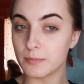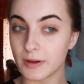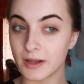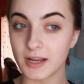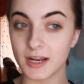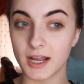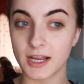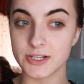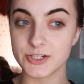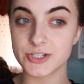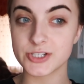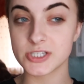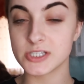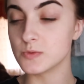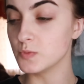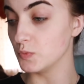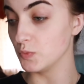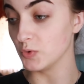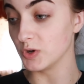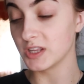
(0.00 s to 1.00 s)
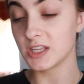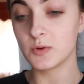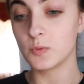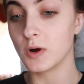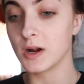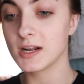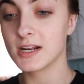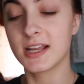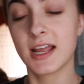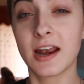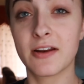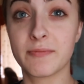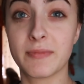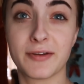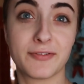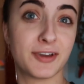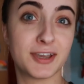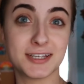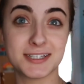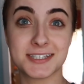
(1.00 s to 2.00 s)
but I just really wanted it out of
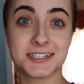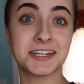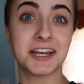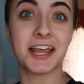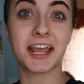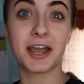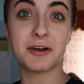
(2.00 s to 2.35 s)
my face today.